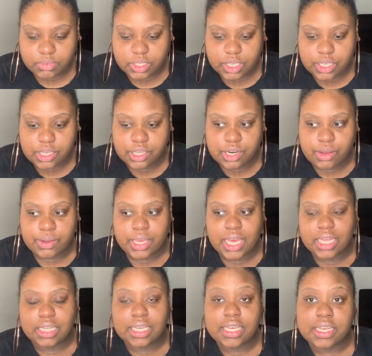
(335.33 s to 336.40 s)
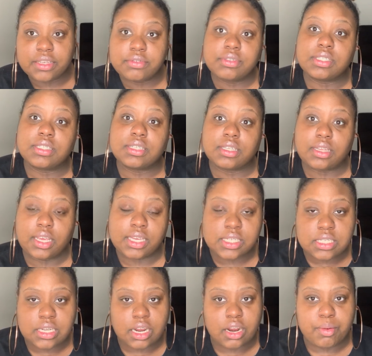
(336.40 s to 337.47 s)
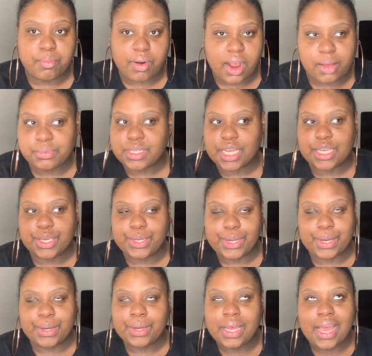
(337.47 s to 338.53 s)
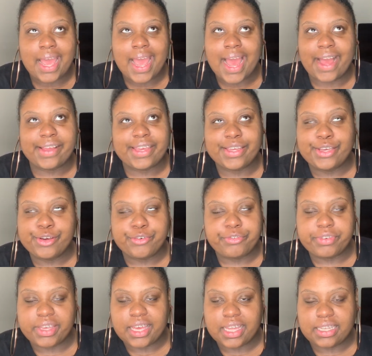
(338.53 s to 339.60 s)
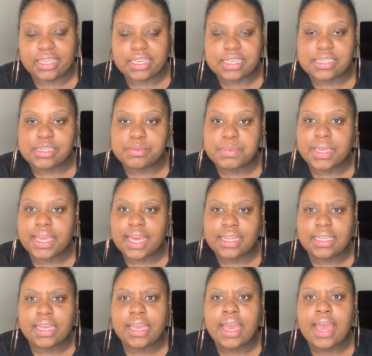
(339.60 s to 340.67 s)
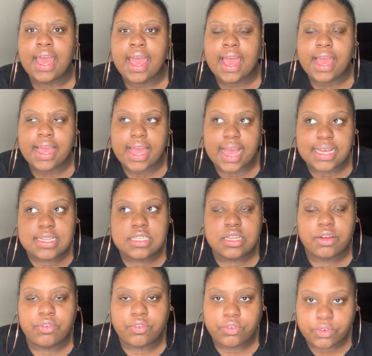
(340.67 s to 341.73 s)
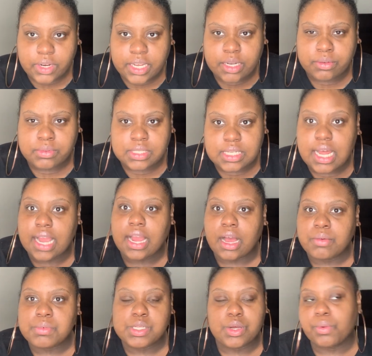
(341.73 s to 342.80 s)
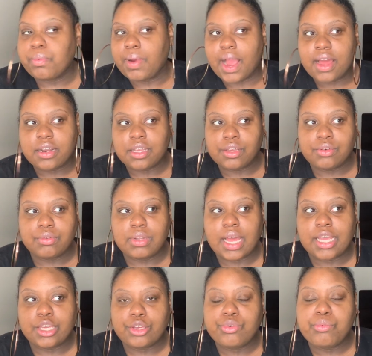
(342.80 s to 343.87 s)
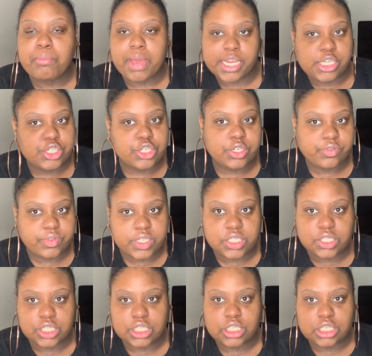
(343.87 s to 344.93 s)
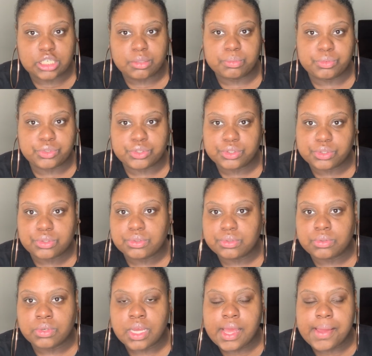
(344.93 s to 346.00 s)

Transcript: you know kelly gives Issa her props like you know how goofy kelly is but kelly as a friend was like, I'm so proud of you. Like you made your vision come true.